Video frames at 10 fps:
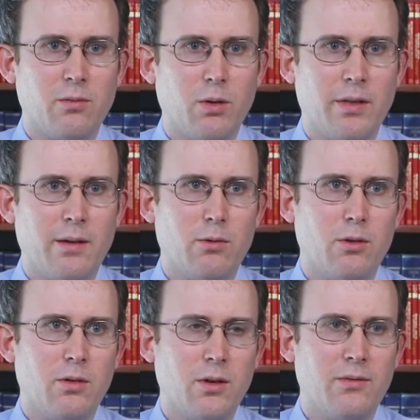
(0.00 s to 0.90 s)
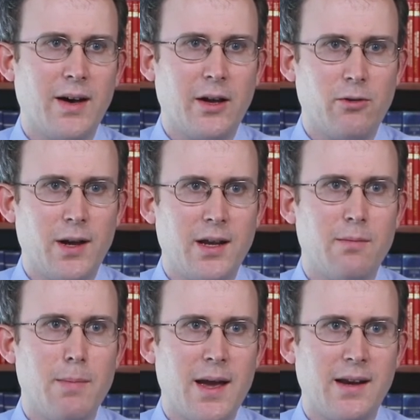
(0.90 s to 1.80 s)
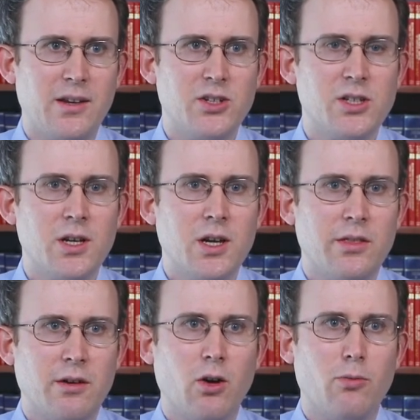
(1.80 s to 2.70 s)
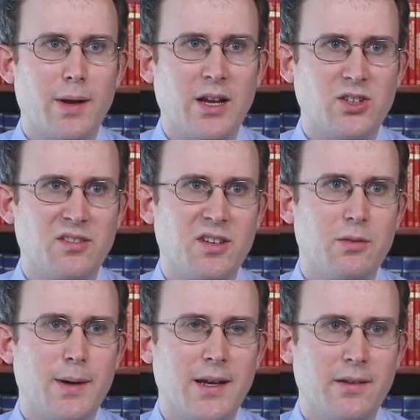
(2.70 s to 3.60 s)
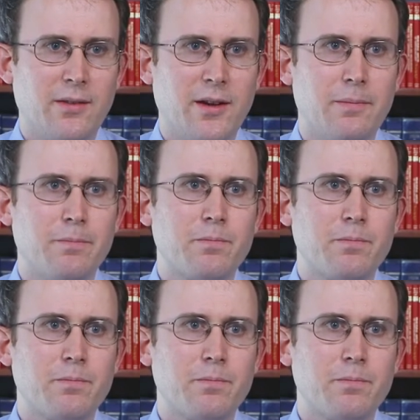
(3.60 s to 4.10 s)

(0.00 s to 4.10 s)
where they will evaluate and manage their own patients independently.